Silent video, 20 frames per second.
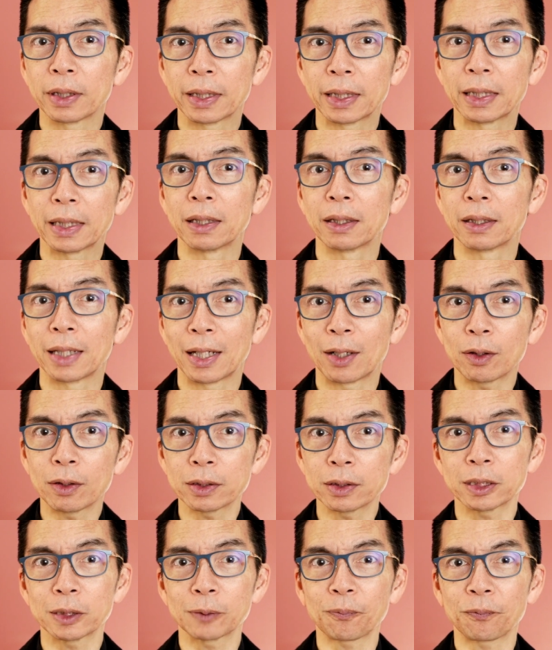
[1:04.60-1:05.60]
in
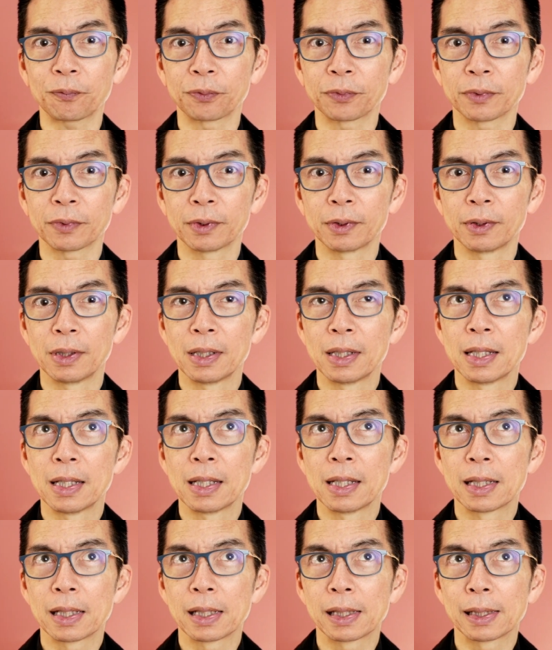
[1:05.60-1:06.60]
letters.
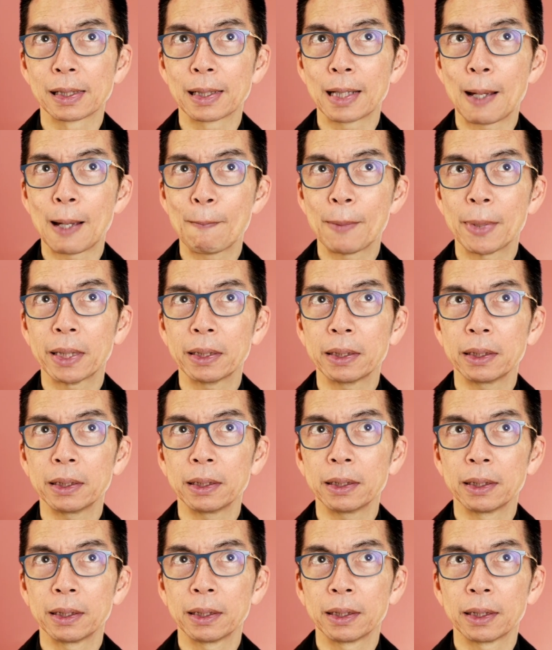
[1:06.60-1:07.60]
Lemon
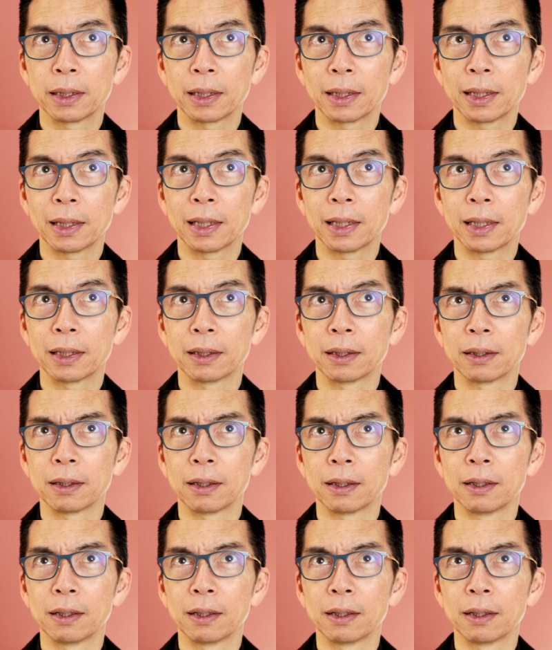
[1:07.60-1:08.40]
and I